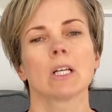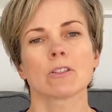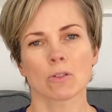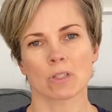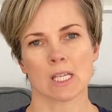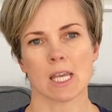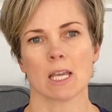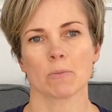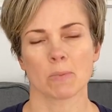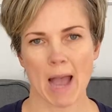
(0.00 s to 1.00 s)
So sink the
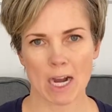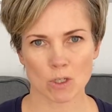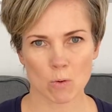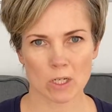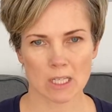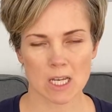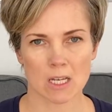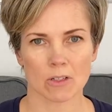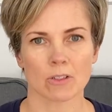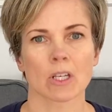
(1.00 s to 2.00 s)
hips back towards the
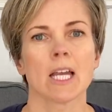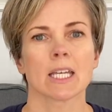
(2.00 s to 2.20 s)
heels.